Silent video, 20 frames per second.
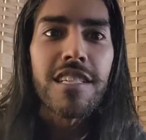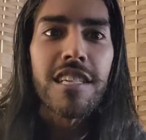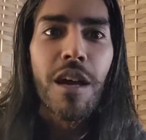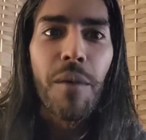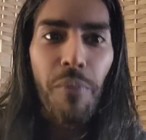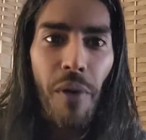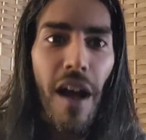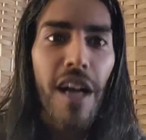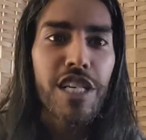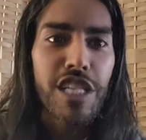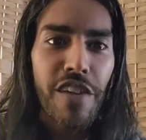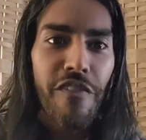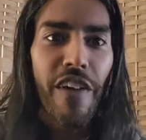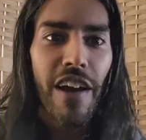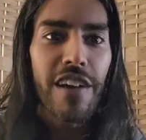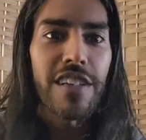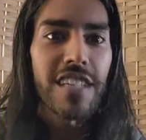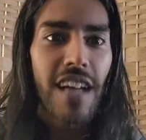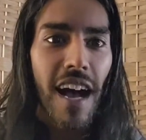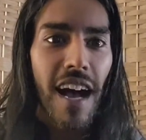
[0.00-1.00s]
Project
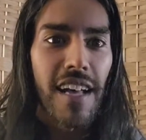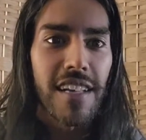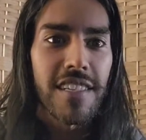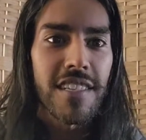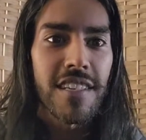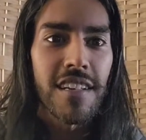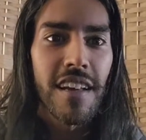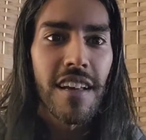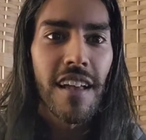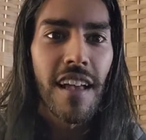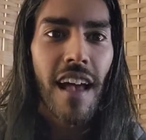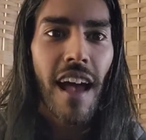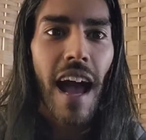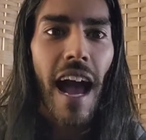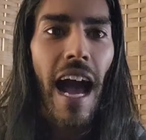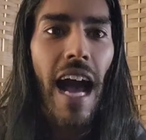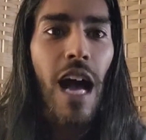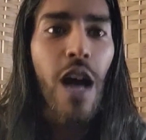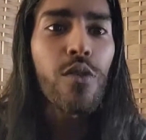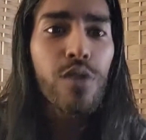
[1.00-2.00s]
Veritas.
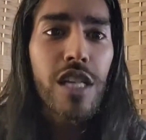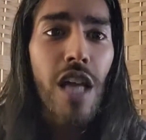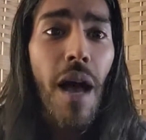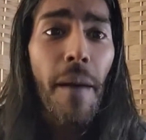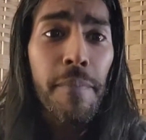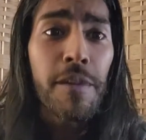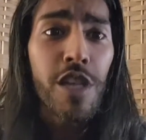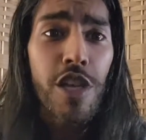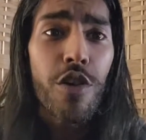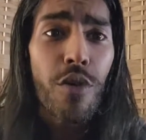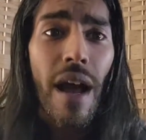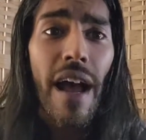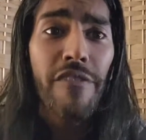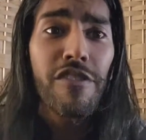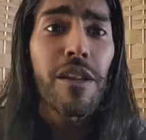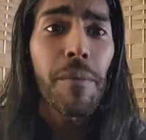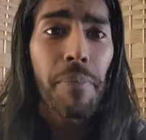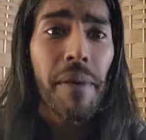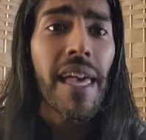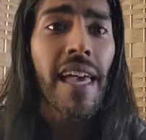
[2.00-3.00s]
How dumb do you have to
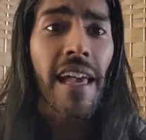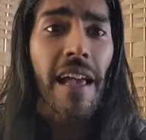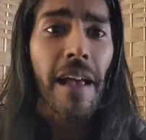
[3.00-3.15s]
be?